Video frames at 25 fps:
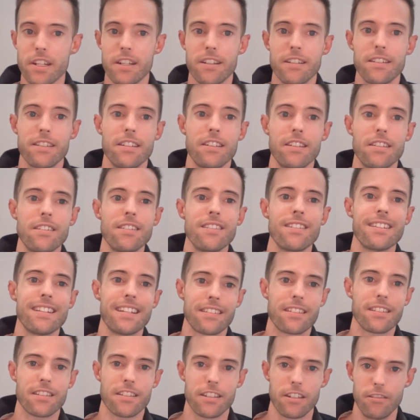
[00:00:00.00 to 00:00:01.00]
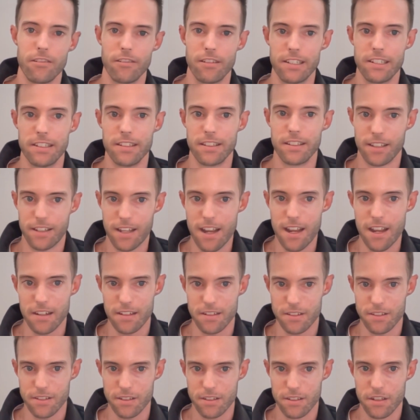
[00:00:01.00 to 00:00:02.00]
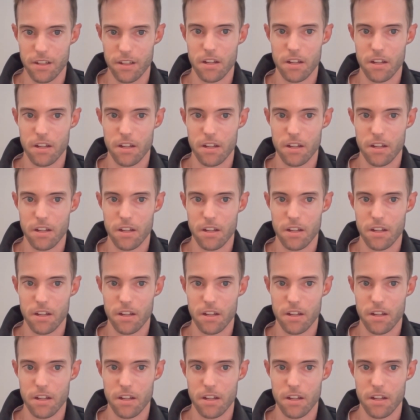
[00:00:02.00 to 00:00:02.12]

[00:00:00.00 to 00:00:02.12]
and it isn't necessarily the case.